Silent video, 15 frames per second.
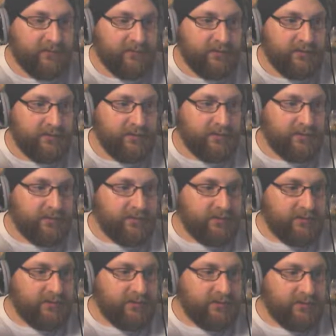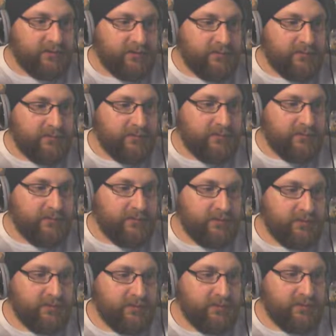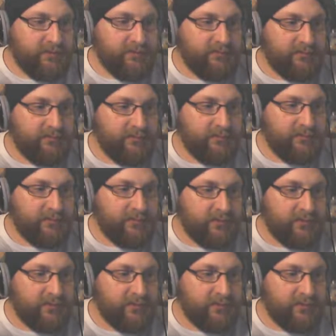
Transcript: Nothing is said.